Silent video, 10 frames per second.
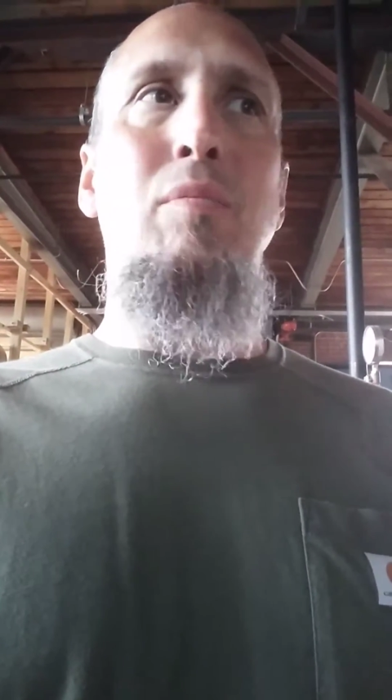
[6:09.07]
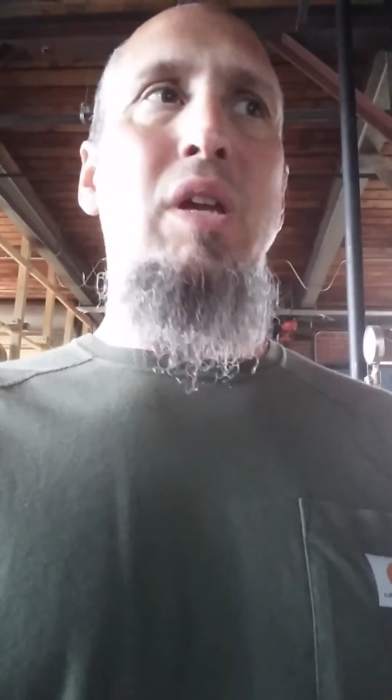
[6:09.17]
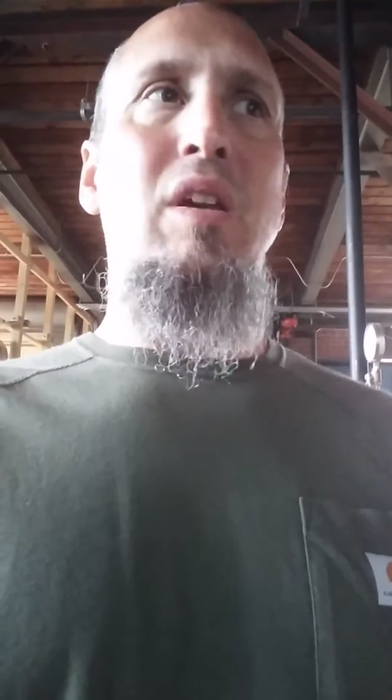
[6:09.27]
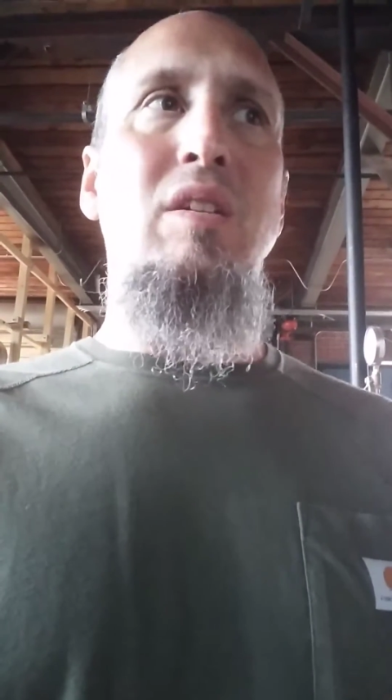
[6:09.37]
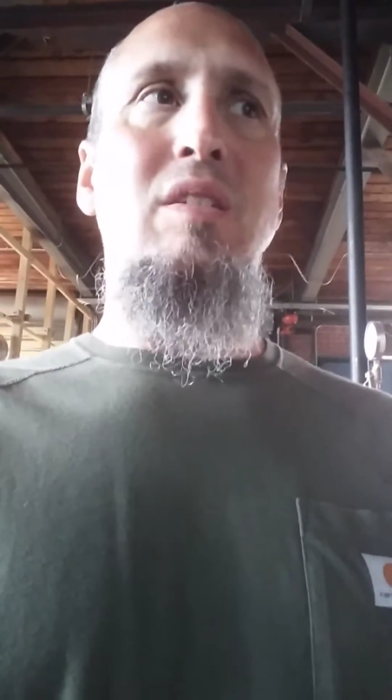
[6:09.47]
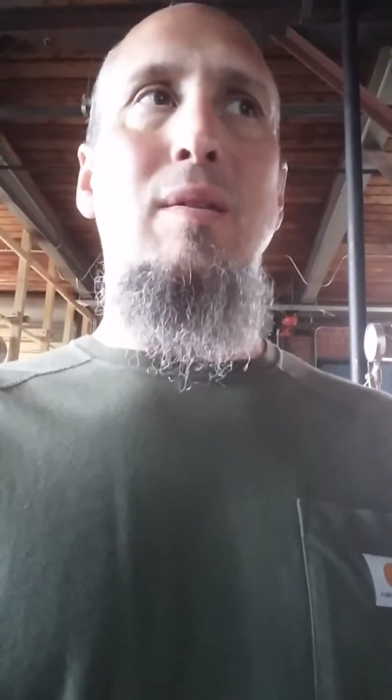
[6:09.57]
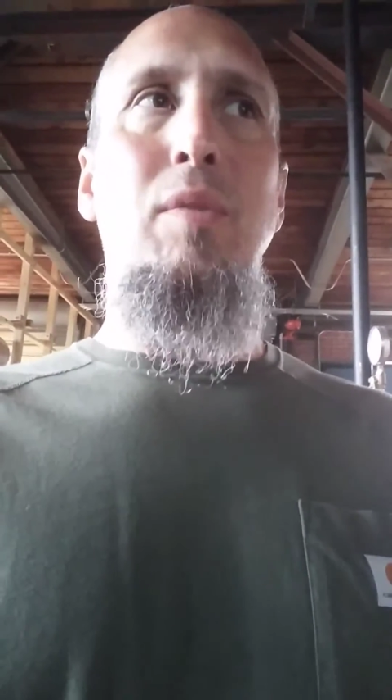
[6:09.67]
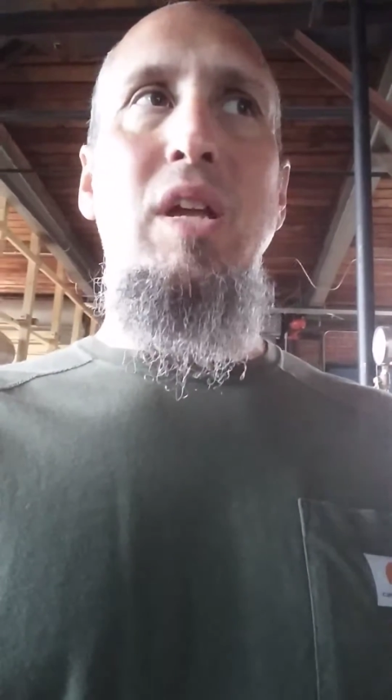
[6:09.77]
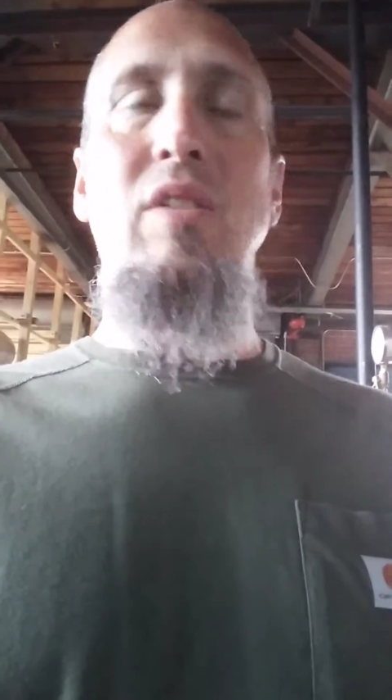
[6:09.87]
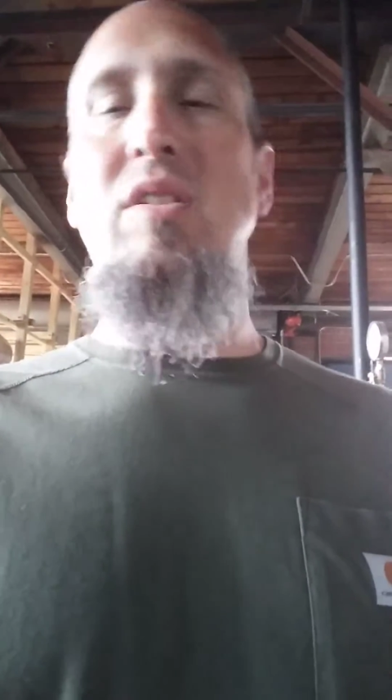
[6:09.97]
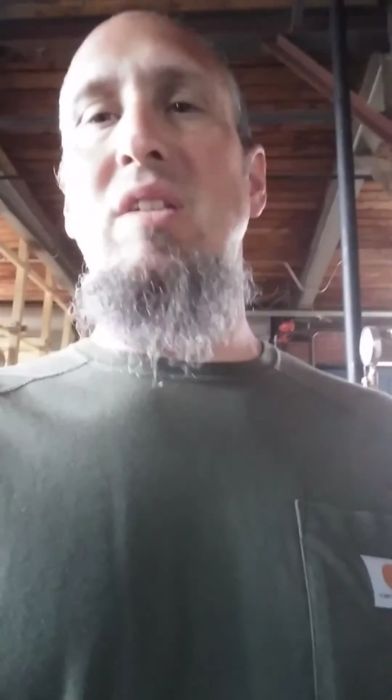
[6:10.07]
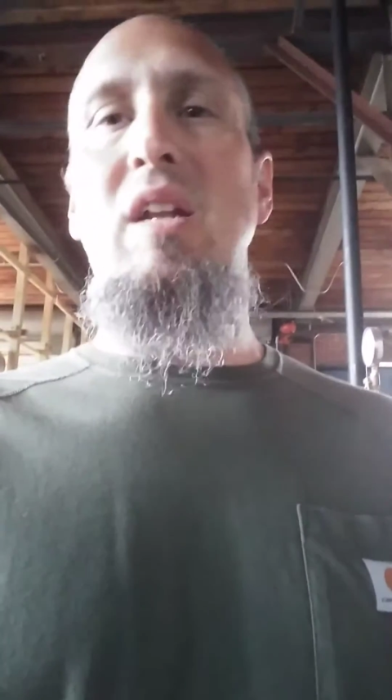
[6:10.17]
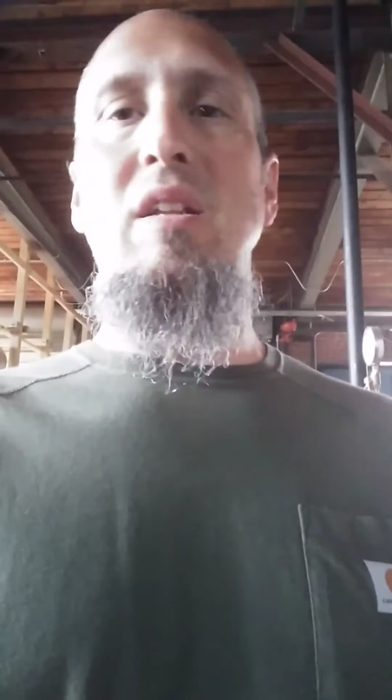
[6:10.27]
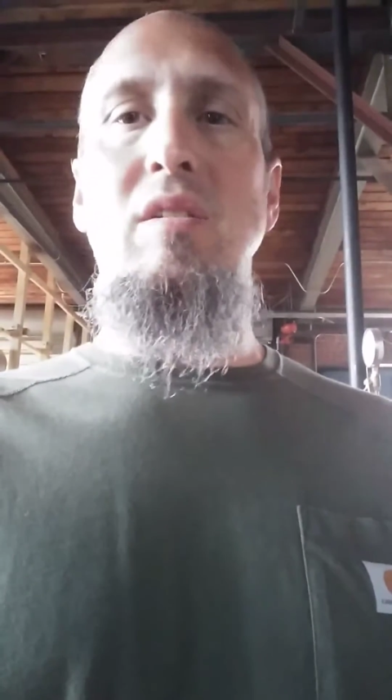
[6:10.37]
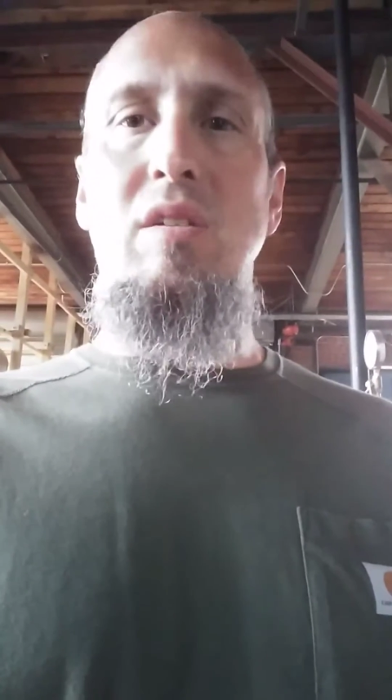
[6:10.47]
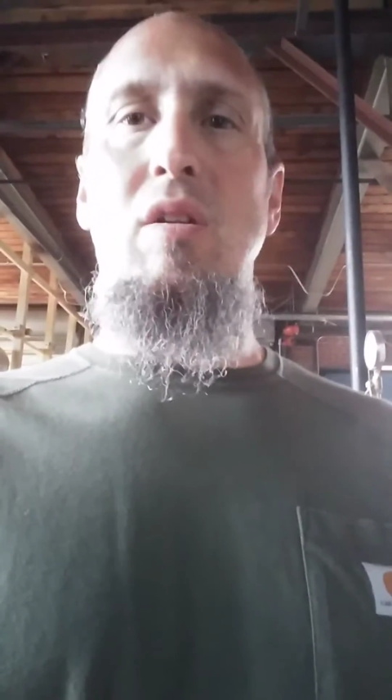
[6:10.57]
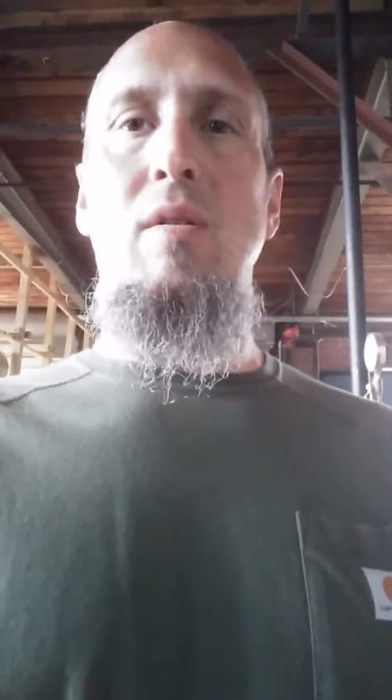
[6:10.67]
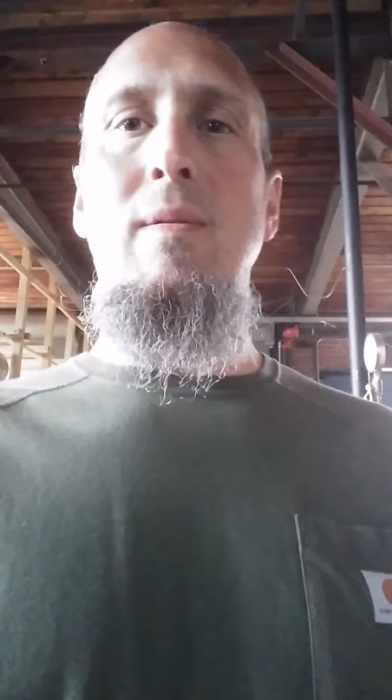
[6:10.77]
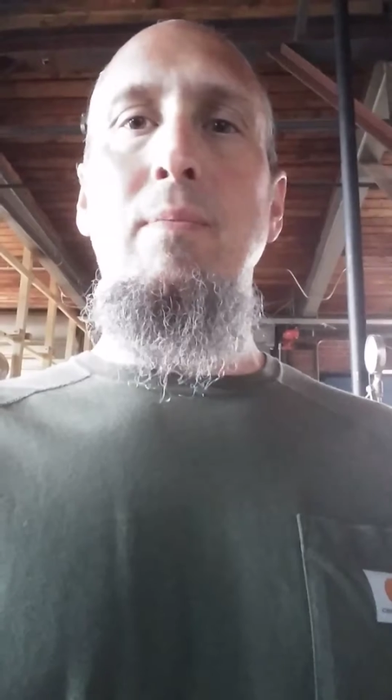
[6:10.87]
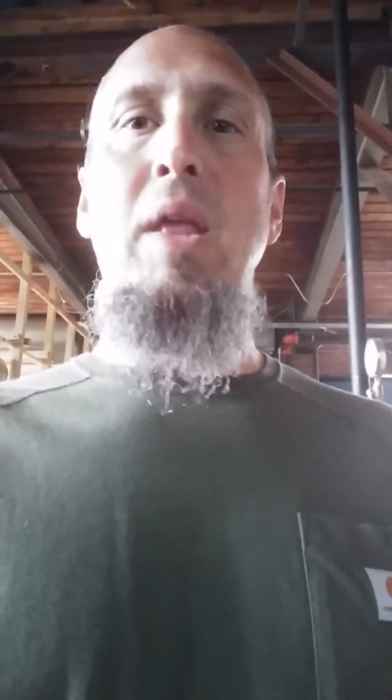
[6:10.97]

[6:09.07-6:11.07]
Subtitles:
because somebody else said it so.